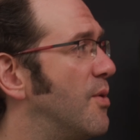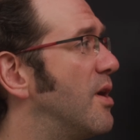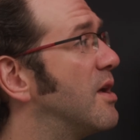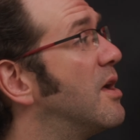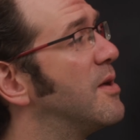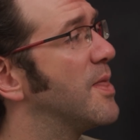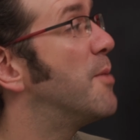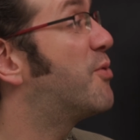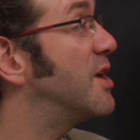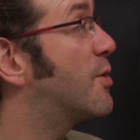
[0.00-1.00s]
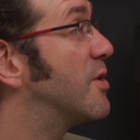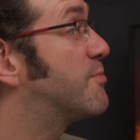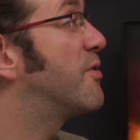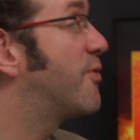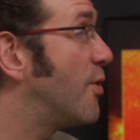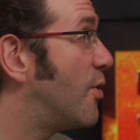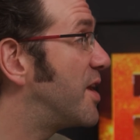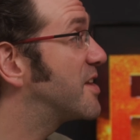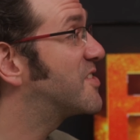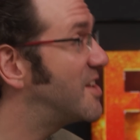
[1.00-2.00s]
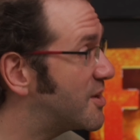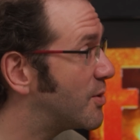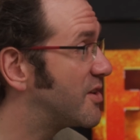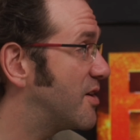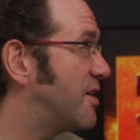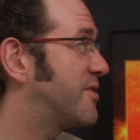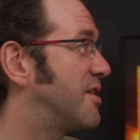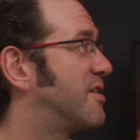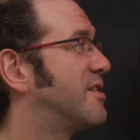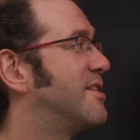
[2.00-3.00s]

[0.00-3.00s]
Well, a prequel is before and a sequel is after.